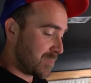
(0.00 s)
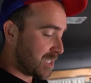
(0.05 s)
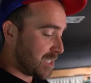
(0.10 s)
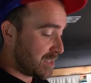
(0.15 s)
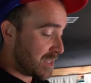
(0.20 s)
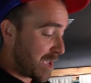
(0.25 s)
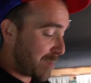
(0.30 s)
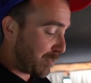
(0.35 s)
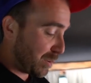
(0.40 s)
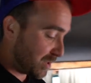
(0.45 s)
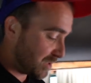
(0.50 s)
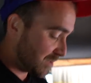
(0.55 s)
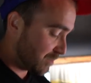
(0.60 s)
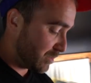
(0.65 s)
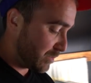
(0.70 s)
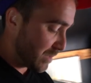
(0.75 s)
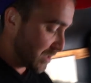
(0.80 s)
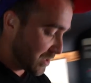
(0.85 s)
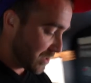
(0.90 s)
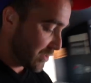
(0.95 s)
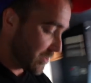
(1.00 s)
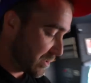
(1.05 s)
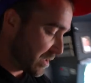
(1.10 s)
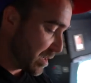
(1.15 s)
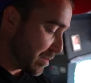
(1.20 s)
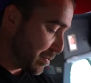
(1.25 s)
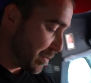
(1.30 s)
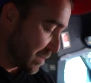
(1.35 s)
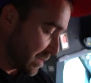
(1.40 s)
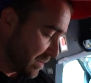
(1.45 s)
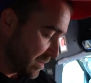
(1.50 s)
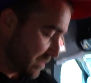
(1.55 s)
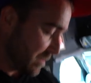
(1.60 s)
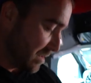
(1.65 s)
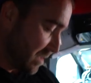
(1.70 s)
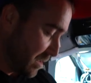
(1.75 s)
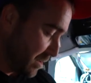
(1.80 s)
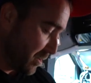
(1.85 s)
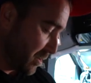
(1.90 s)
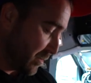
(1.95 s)
and that person will be showing up
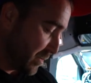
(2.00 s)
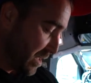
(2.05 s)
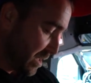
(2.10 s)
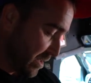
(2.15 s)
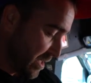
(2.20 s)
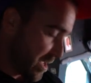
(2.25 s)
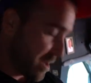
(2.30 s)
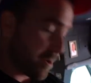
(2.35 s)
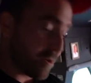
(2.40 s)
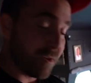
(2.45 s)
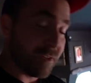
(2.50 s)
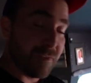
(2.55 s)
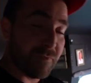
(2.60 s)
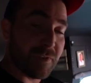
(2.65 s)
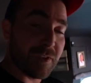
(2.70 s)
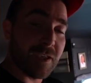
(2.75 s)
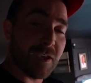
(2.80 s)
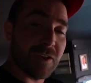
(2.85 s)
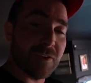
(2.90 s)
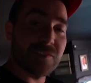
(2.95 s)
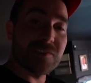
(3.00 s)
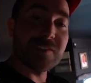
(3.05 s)
a little bit later in the video.